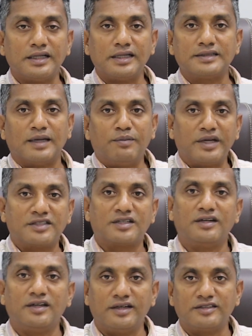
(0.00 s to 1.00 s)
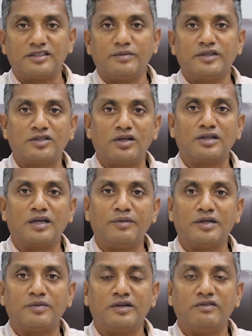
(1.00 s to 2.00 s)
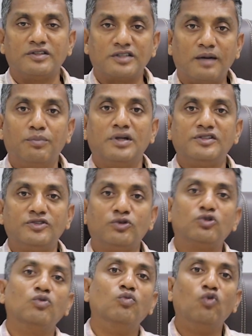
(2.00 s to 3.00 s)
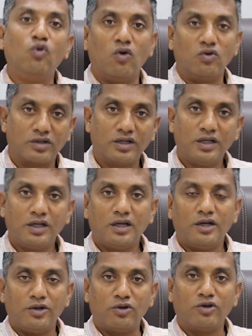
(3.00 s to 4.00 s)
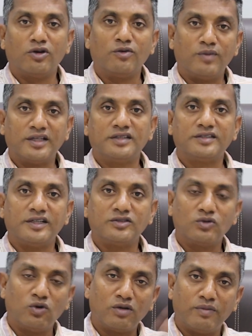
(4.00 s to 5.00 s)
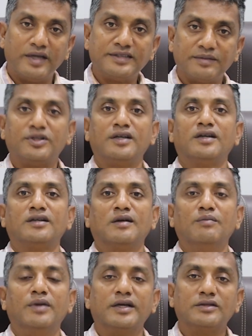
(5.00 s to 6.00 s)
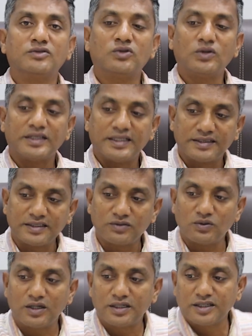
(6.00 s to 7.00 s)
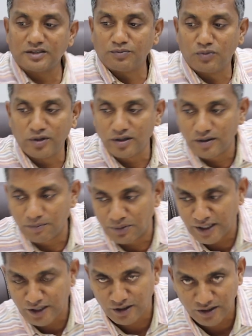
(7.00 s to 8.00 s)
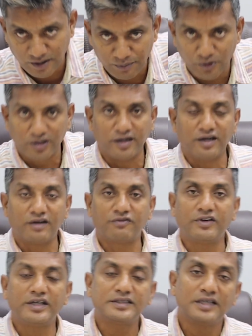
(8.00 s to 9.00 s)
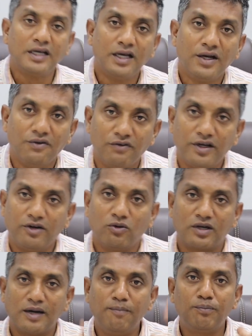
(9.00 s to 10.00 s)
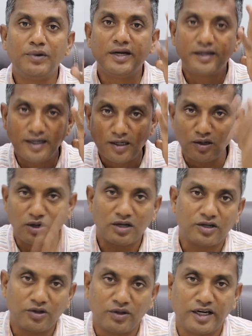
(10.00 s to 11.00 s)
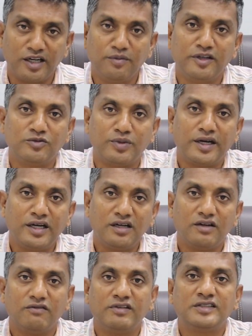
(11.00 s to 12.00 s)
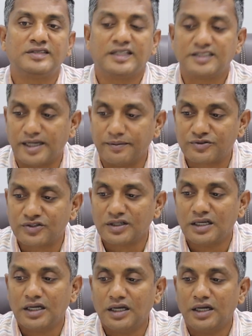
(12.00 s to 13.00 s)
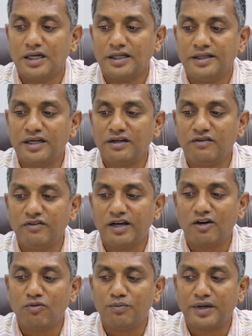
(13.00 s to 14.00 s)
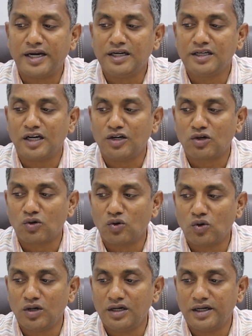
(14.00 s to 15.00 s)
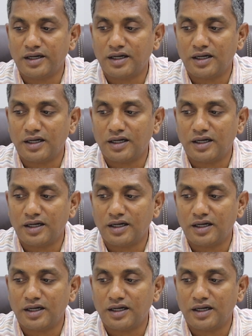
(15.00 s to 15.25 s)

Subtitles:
there is some external disturbance or commitment which compels you to move out. Your mother says go and buy something and come back. So this is what is brain computer interface, where you completely lock your enemy's brain with such apps. Then we have brain controlled